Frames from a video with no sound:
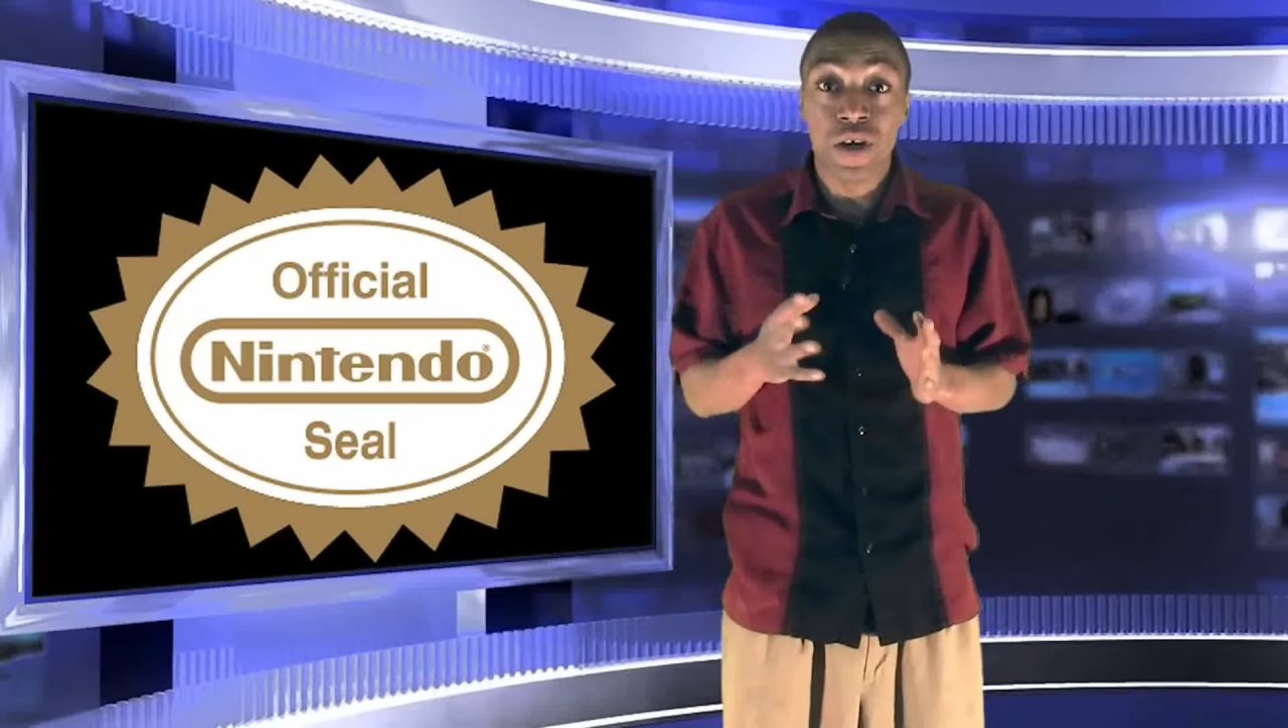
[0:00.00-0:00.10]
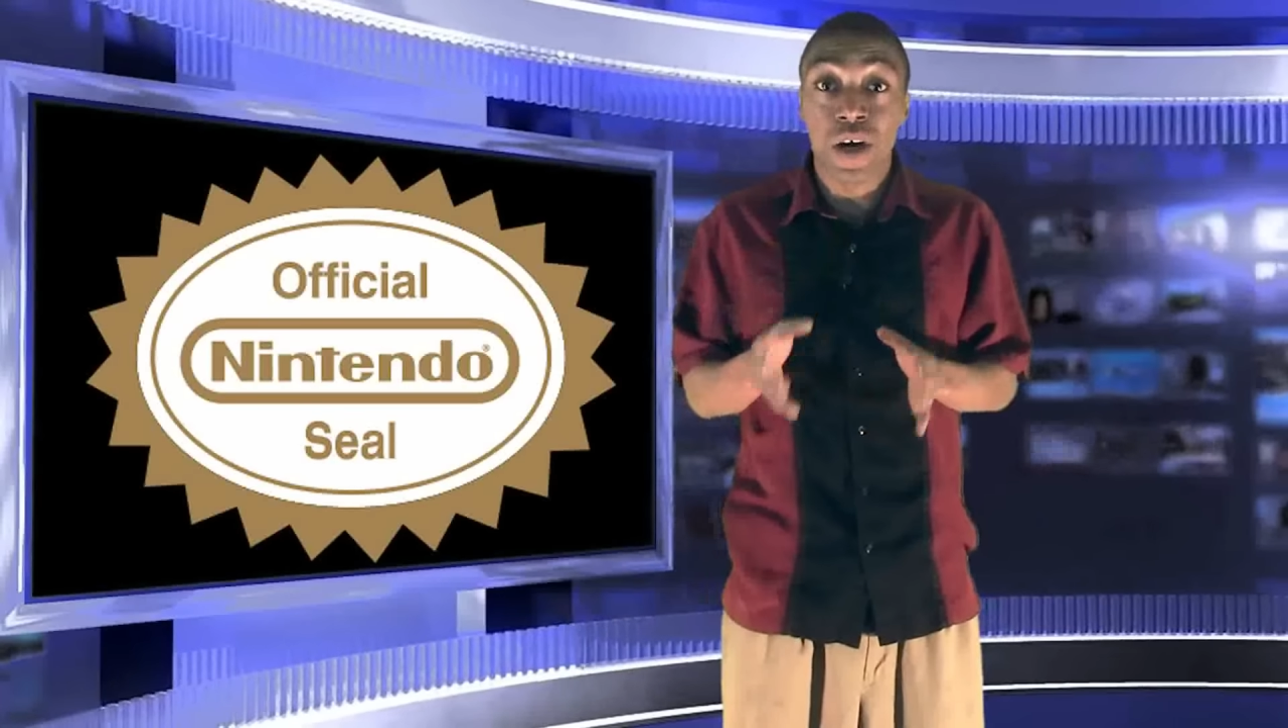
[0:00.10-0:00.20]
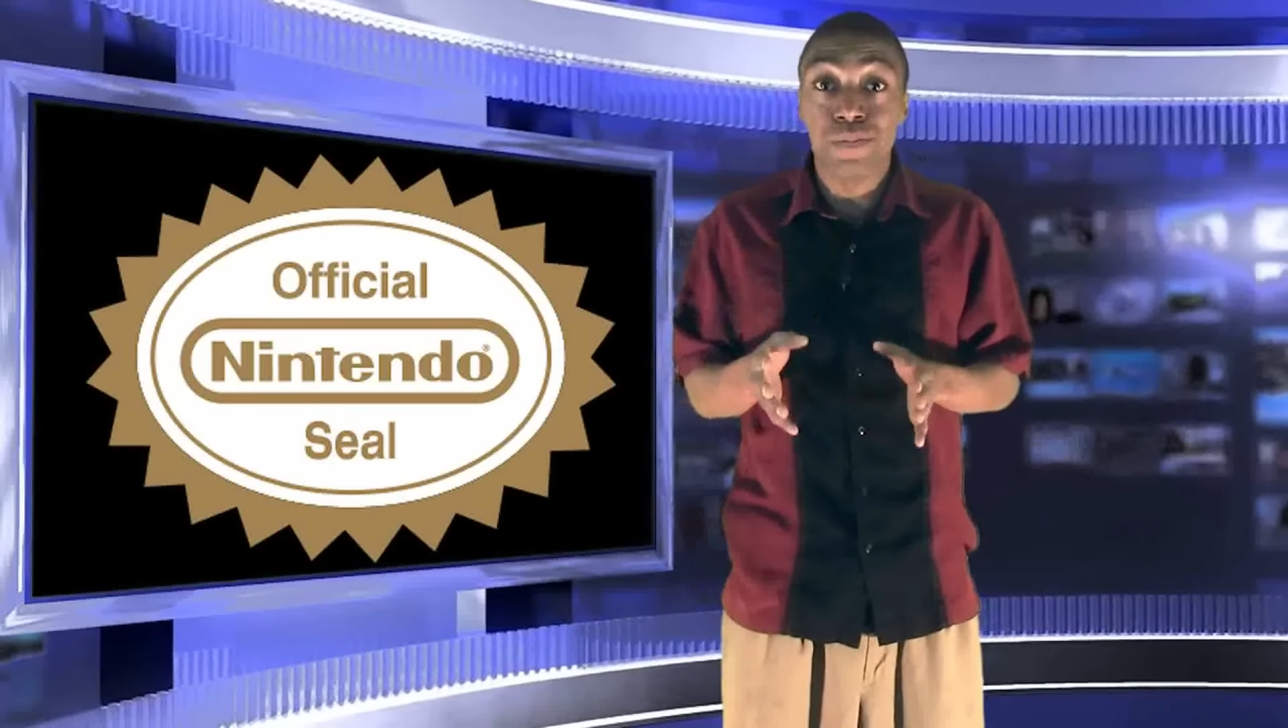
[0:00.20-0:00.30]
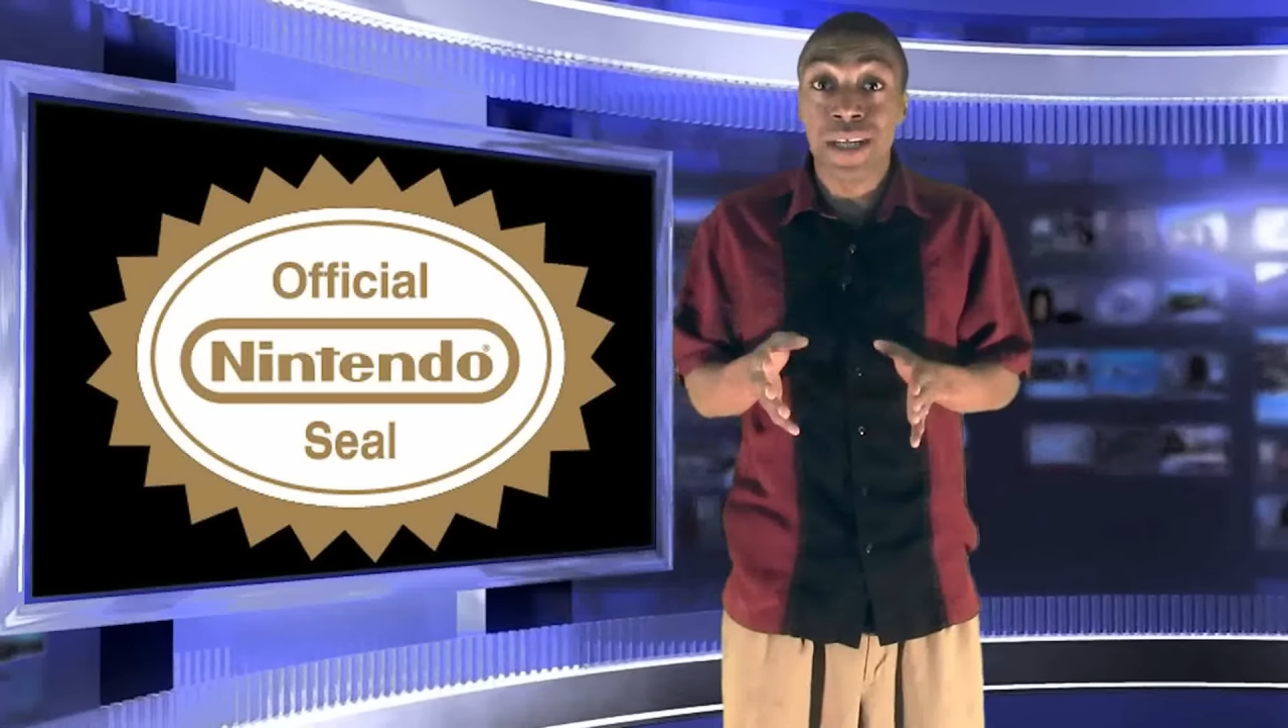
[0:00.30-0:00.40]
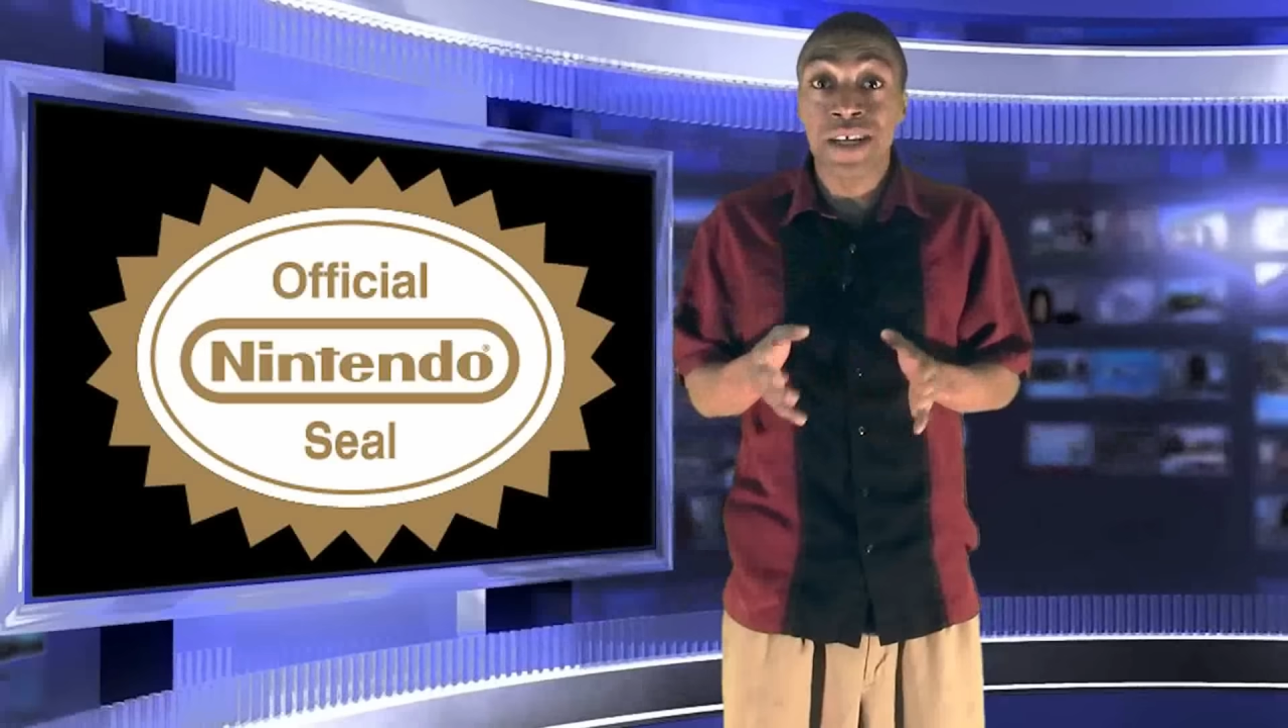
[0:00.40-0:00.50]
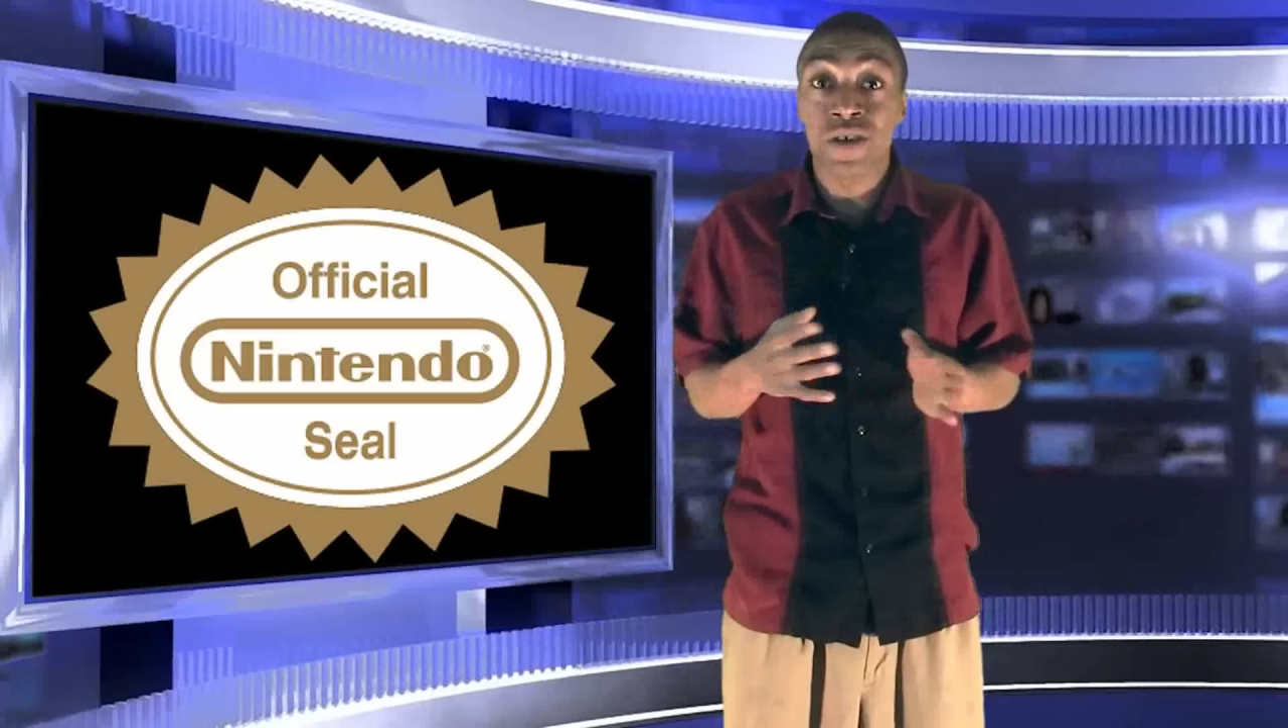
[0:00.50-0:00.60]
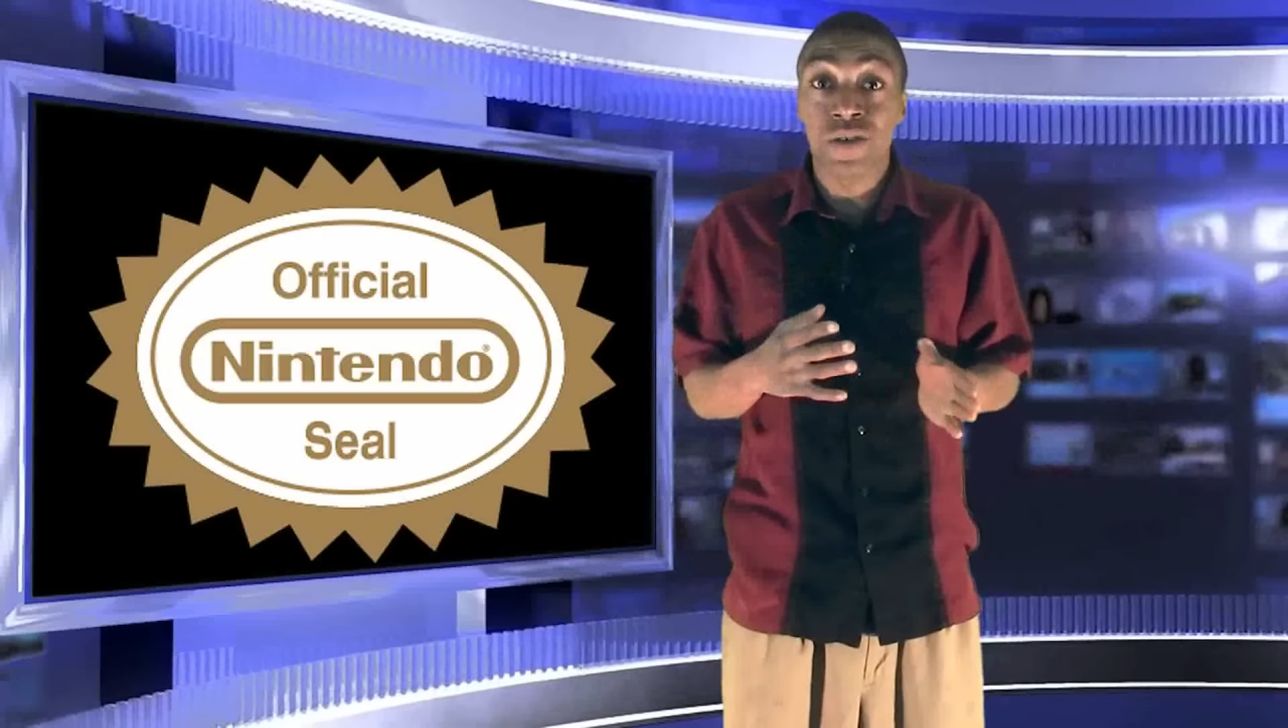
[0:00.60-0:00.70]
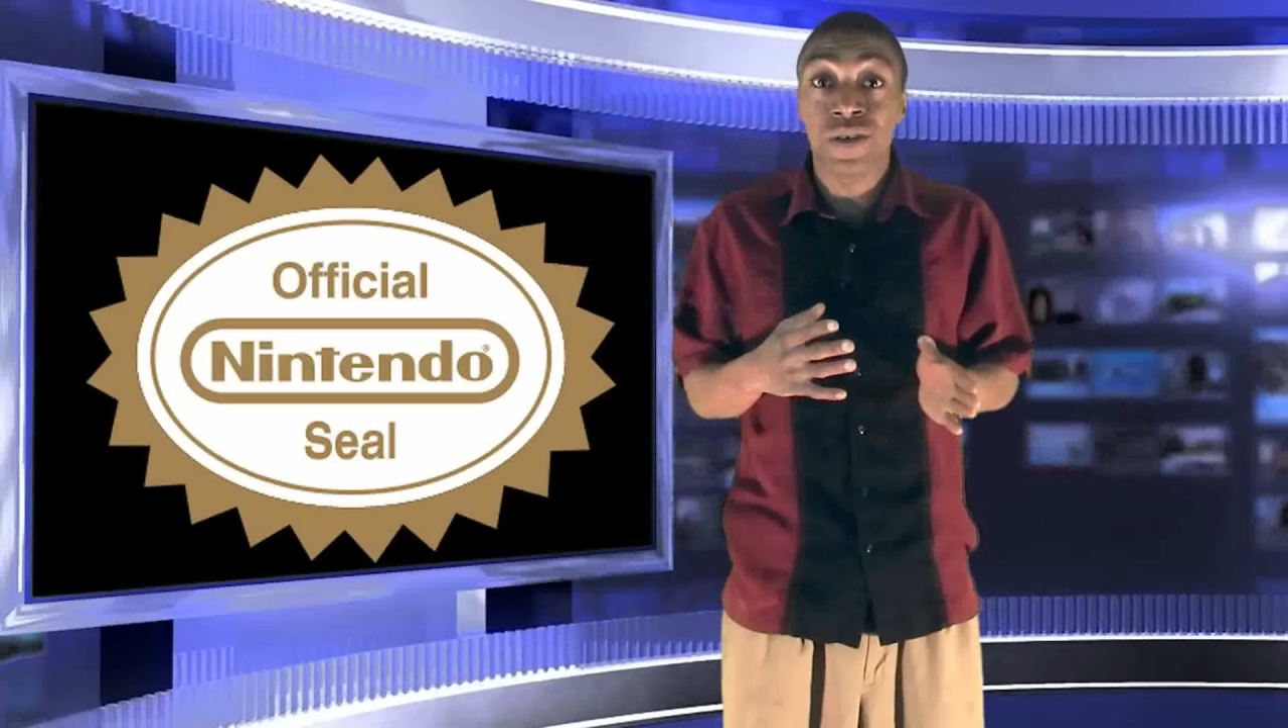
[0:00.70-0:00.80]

updates